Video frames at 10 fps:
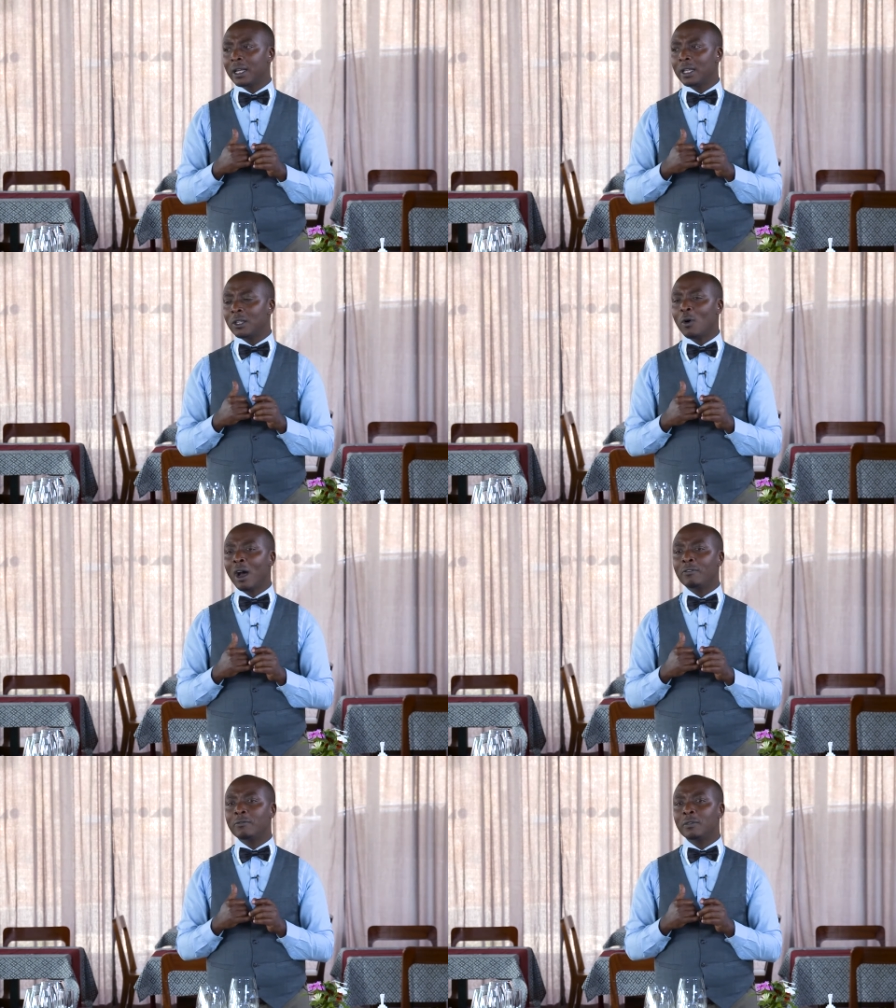you
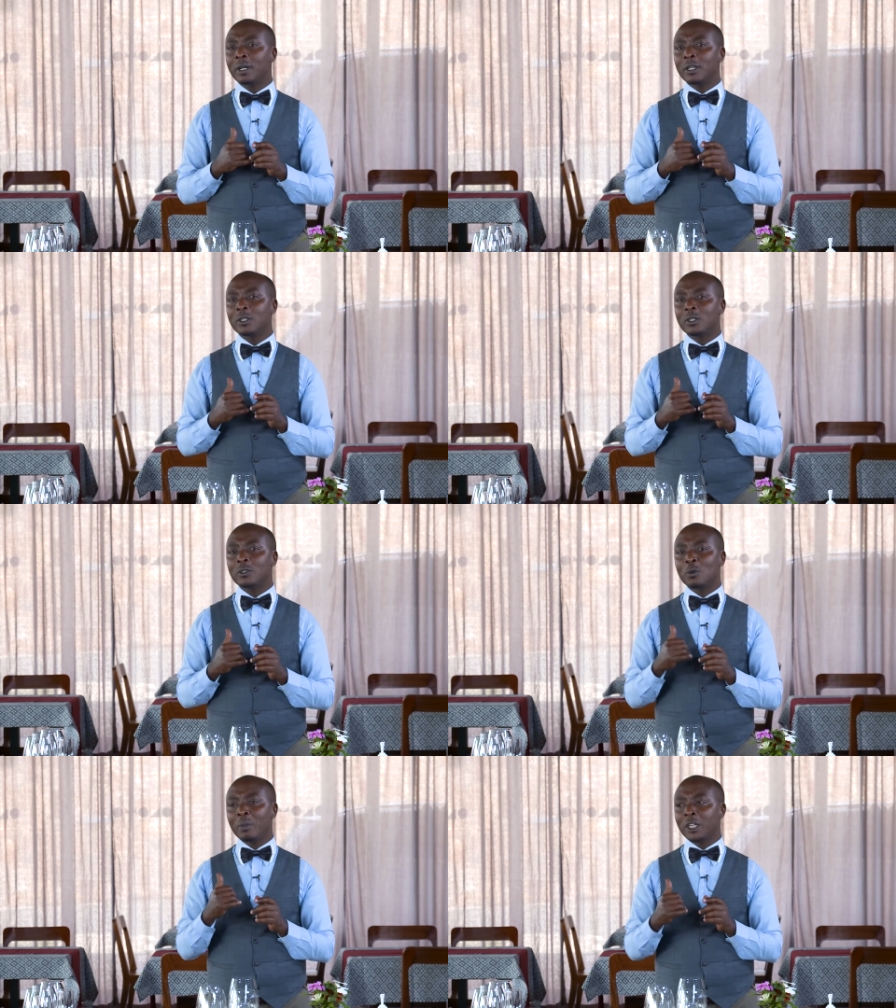have
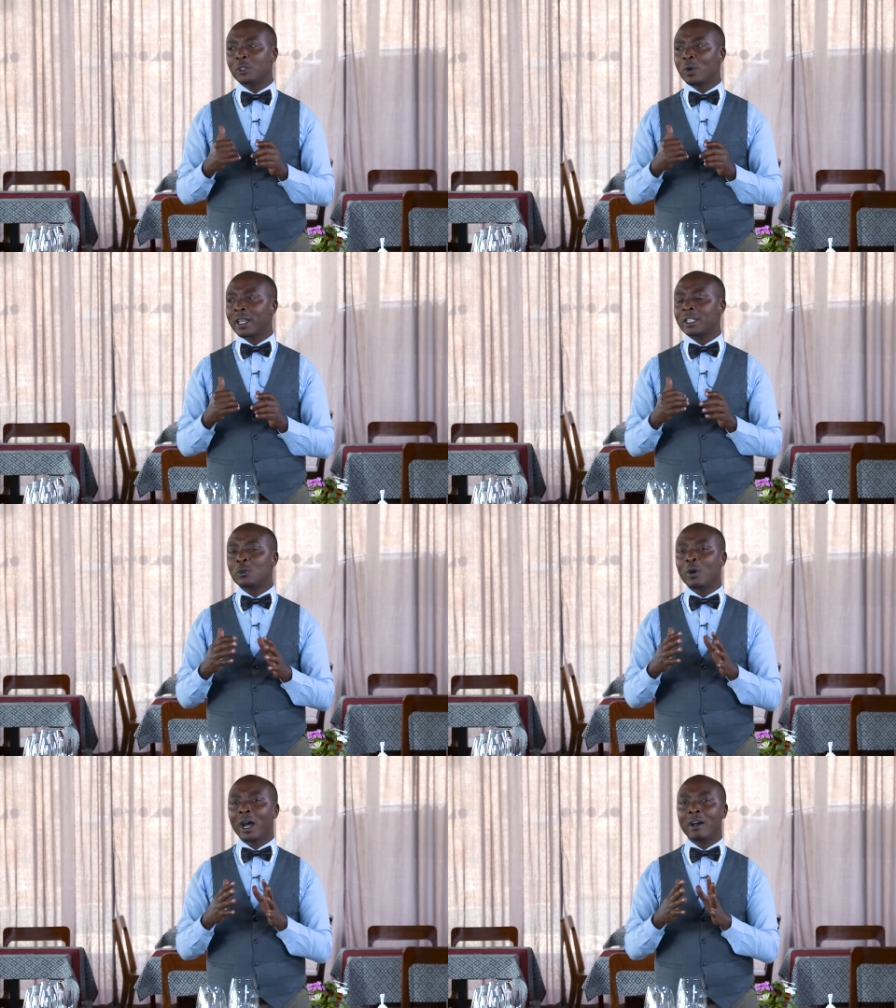to make sure that
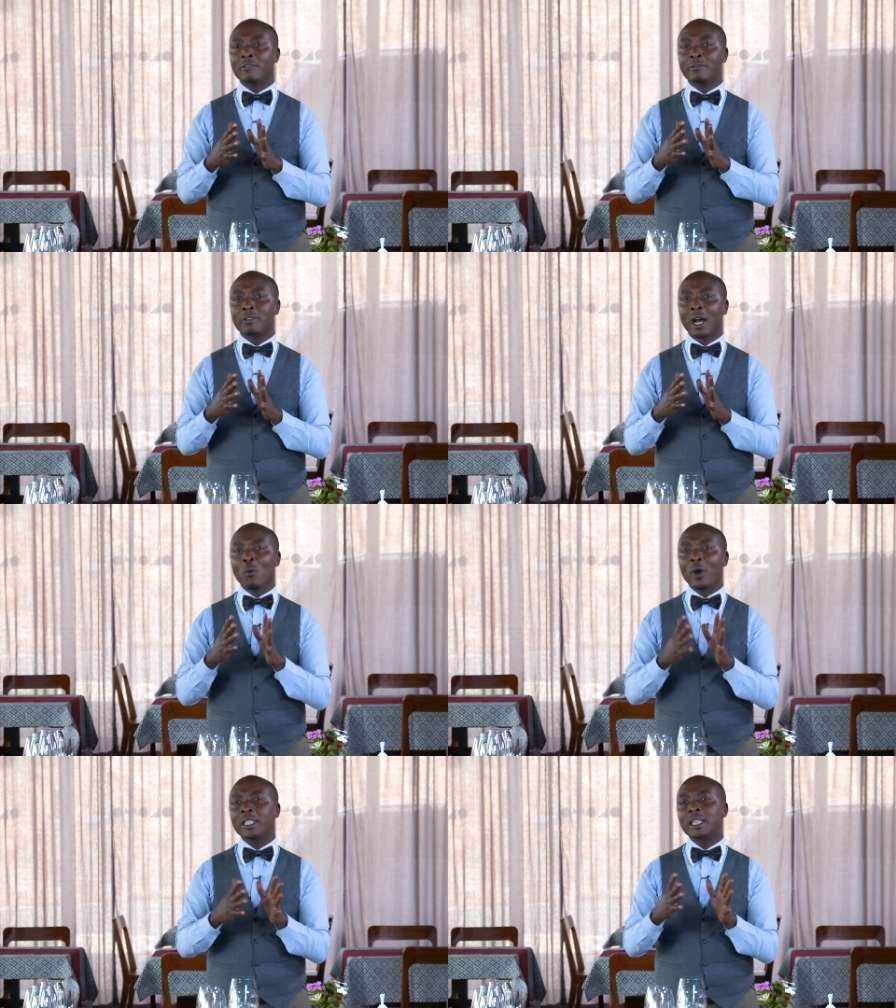you have a
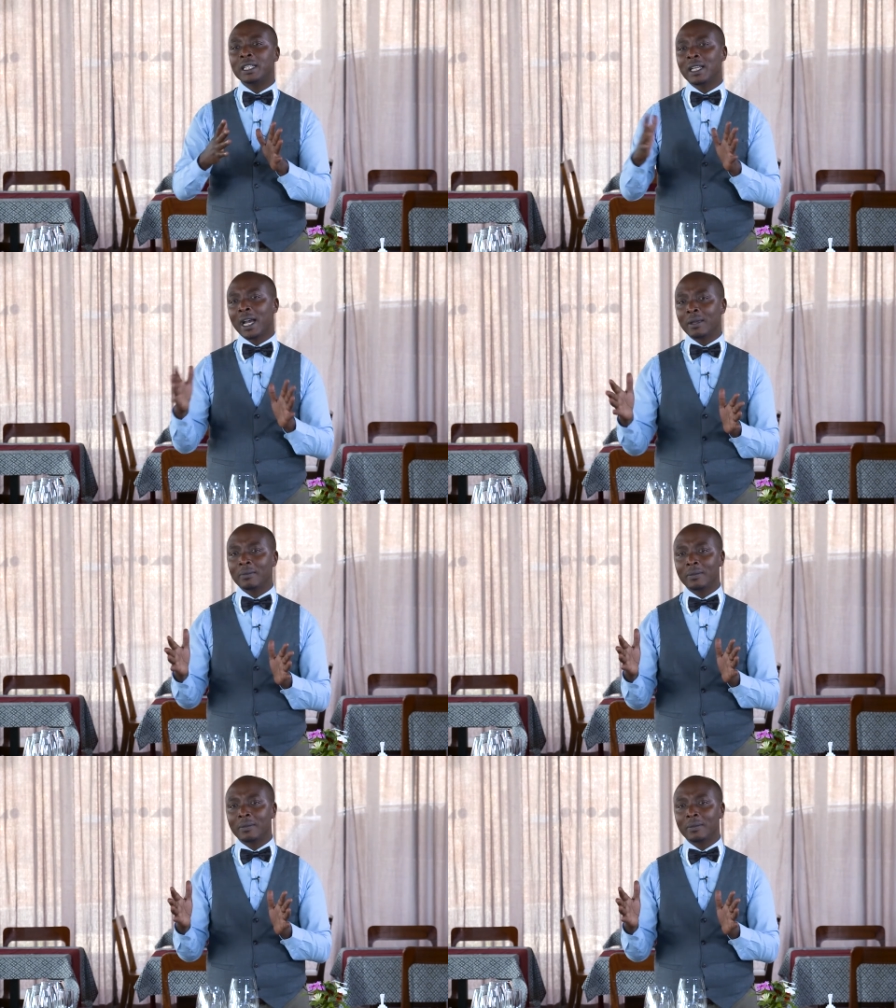waiting time.